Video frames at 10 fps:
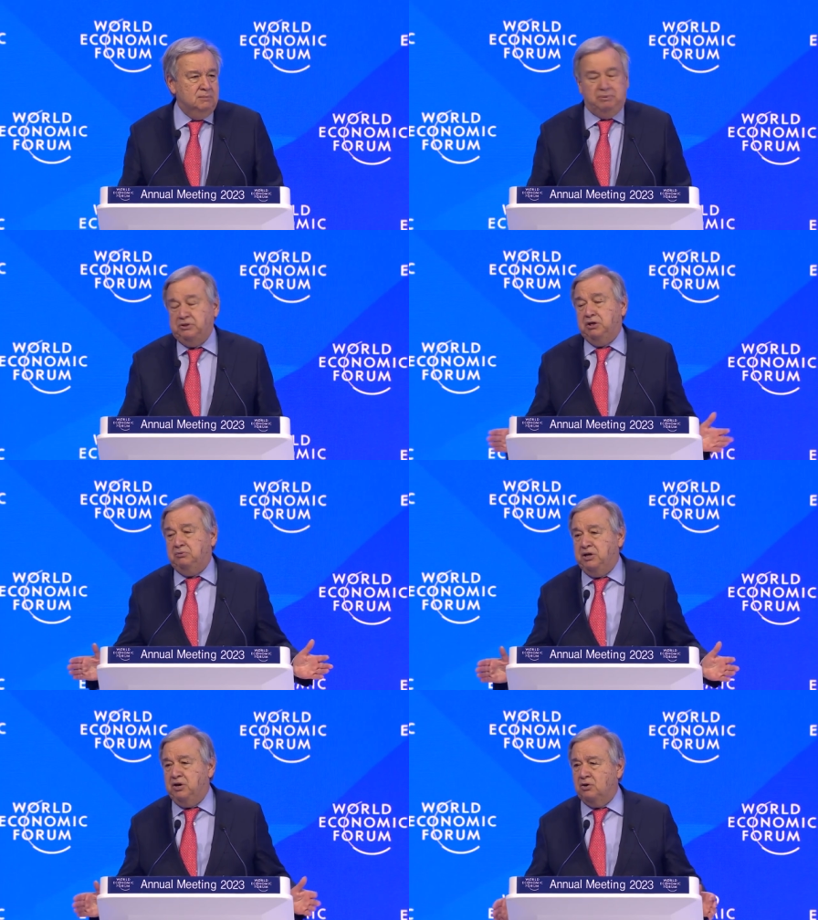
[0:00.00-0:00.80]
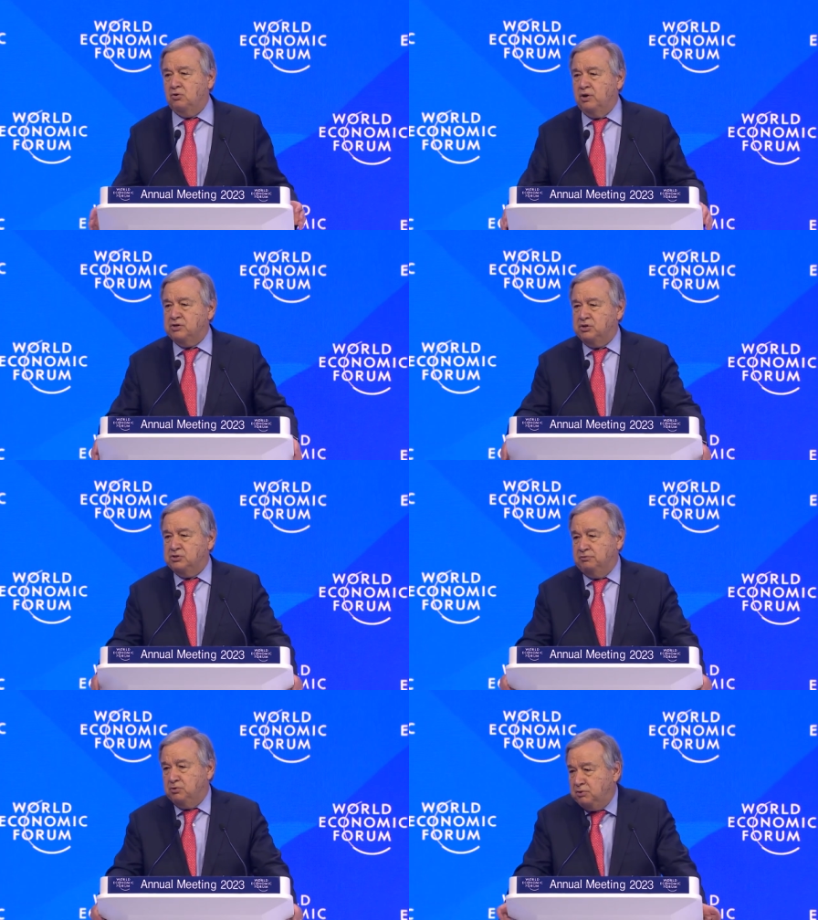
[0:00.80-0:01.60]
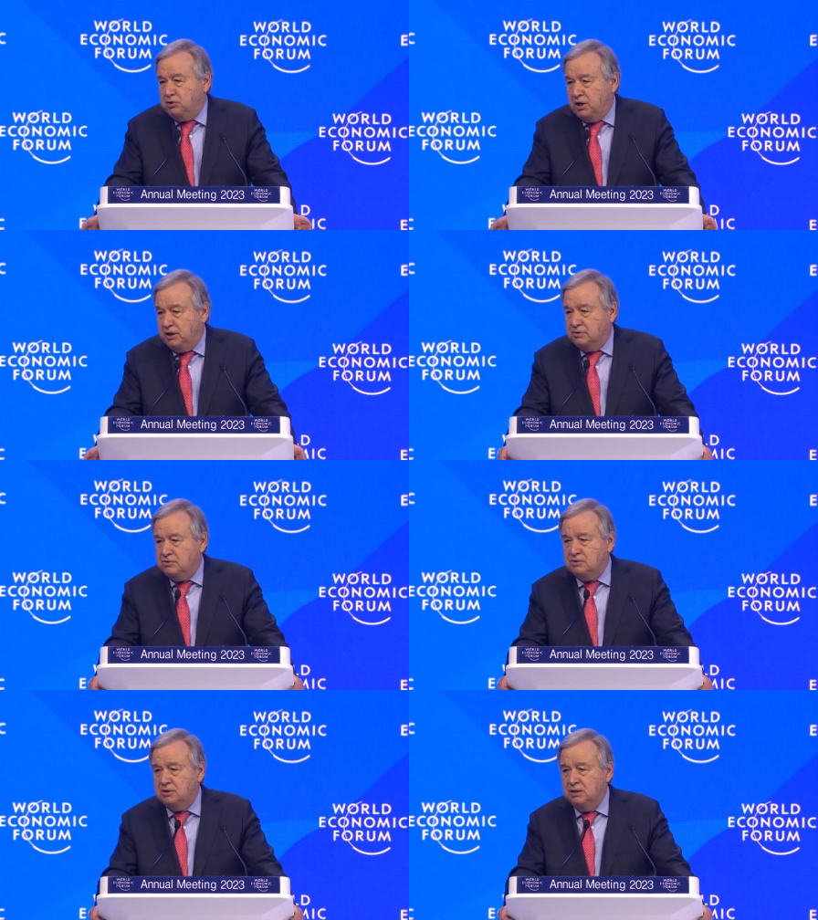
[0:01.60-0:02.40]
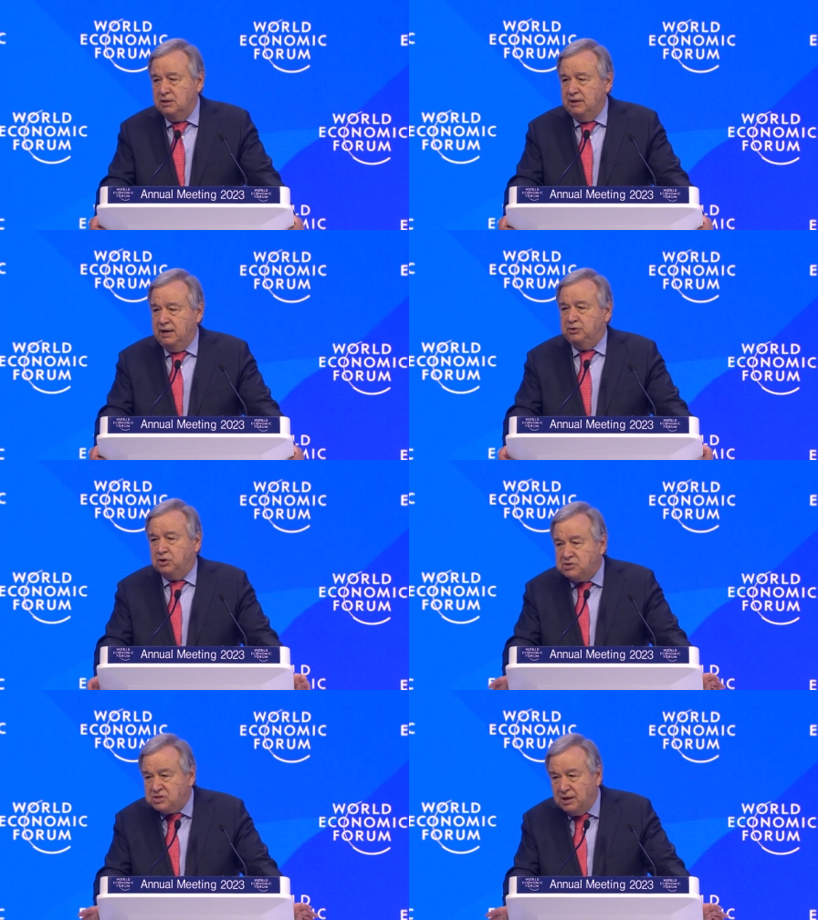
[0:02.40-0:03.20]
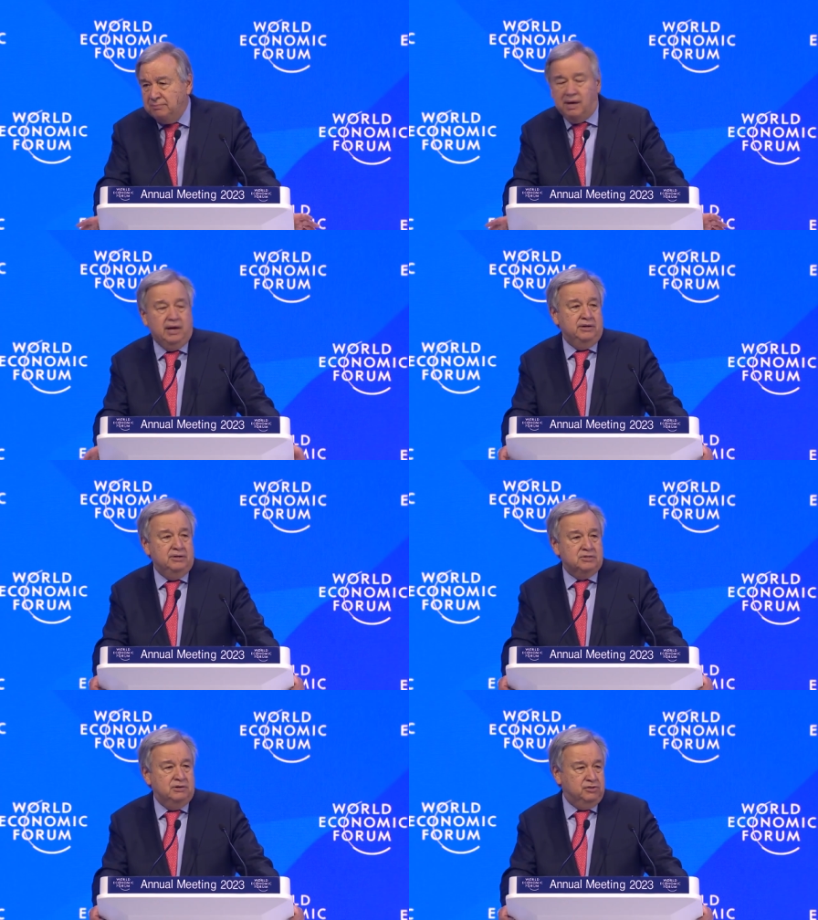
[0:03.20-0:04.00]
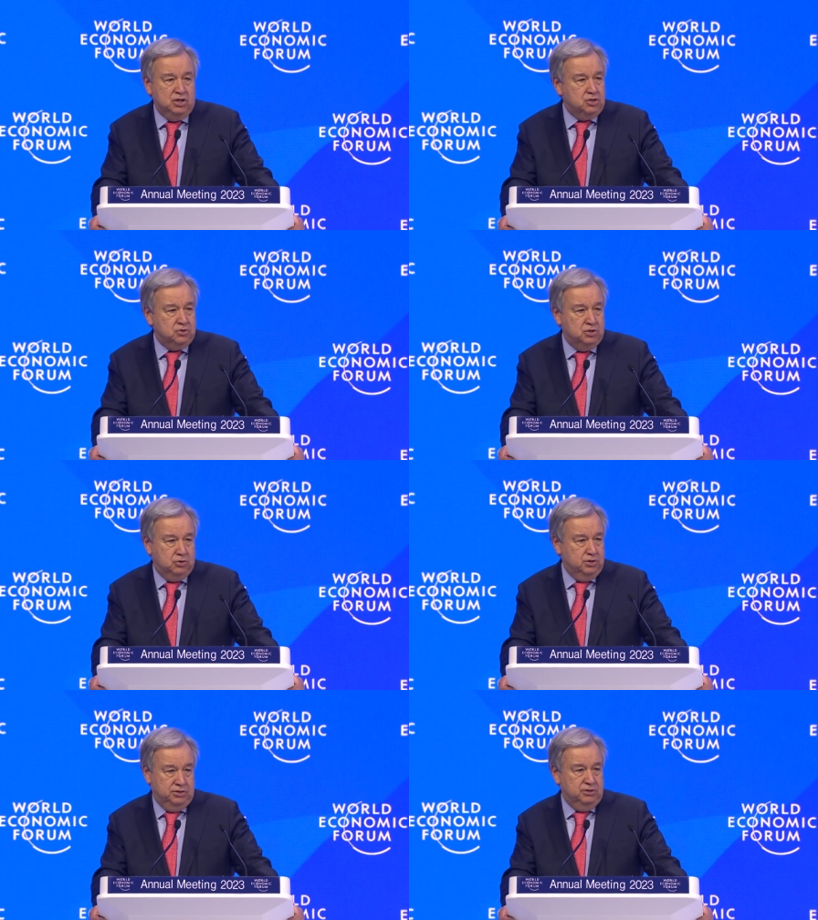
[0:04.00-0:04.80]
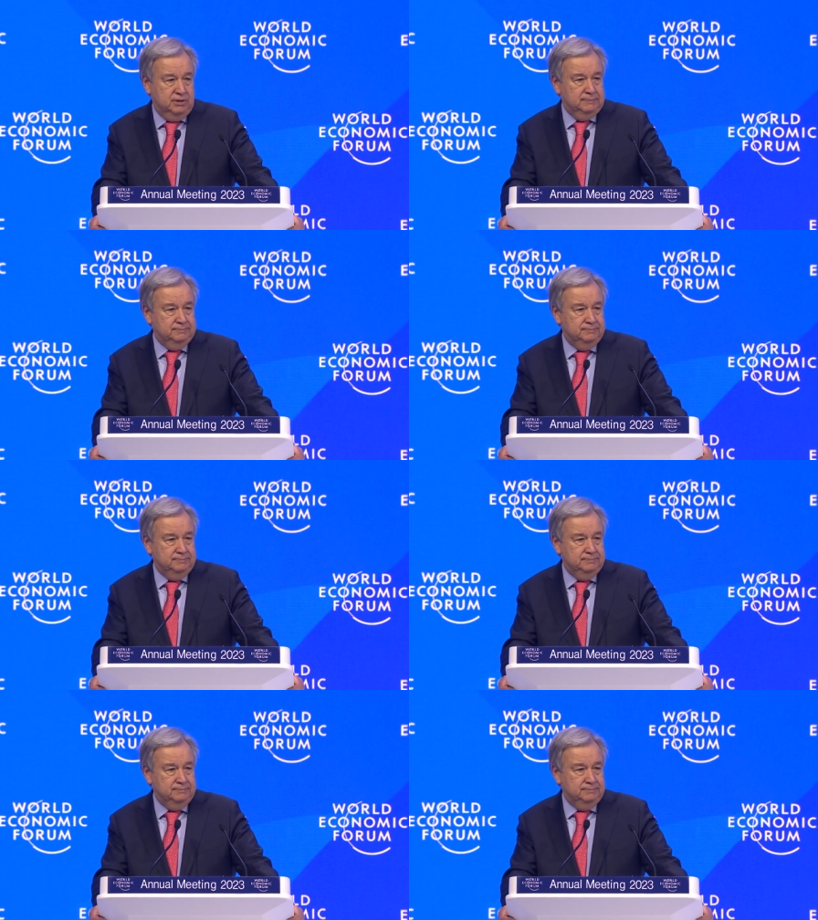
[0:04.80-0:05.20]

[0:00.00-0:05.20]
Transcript: particularly on questions of human rights and on some areas of regional security.